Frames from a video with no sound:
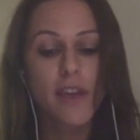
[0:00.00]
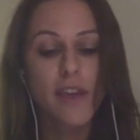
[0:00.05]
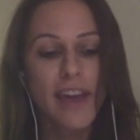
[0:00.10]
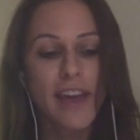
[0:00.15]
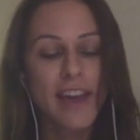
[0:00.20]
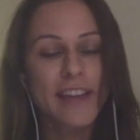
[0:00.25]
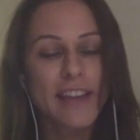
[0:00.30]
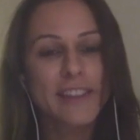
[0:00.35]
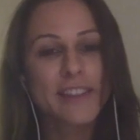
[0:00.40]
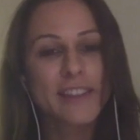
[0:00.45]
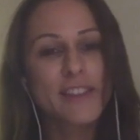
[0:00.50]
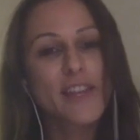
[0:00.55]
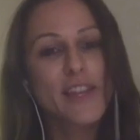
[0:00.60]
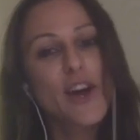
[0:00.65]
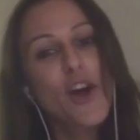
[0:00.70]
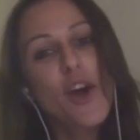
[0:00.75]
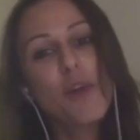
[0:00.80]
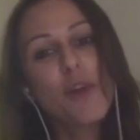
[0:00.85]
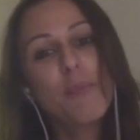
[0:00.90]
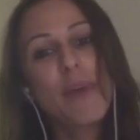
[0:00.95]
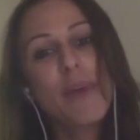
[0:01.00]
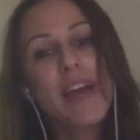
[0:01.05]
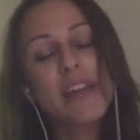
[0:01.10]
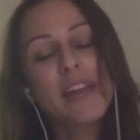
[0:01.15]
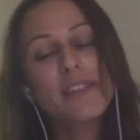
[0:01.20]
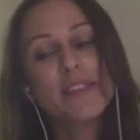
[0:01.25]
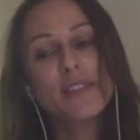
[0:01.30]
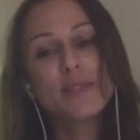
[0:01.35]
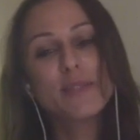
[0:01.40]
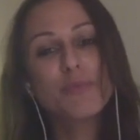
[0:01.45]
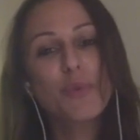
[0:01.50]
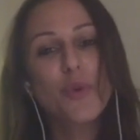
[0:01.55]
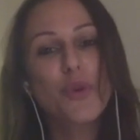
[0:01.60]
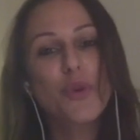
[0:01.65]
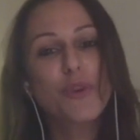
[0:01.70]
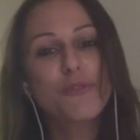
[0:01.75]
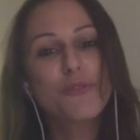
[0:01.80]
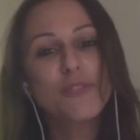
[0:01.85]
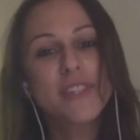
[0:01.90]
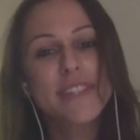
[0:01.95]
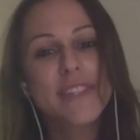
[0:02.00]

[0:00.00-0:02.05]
And the Heart Path is more of a